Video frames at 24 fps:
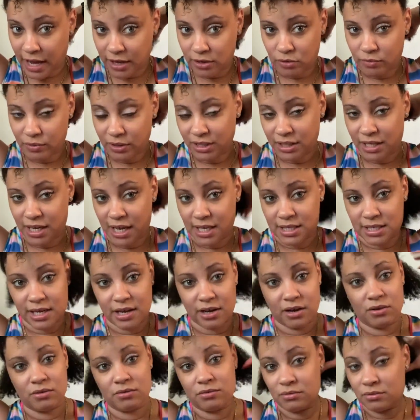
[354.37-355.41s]
You really can't
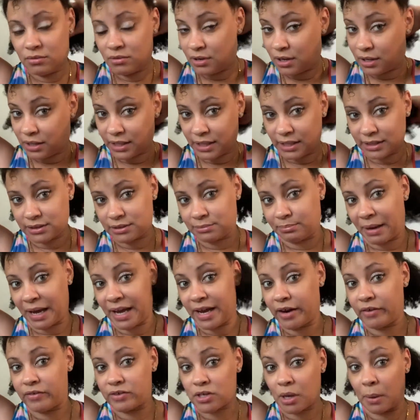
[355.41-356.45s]
tell unless my
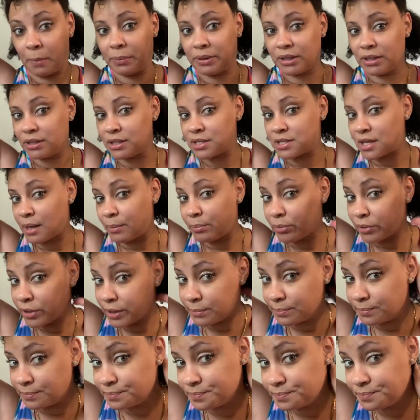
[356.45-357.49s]
hair is completely separate.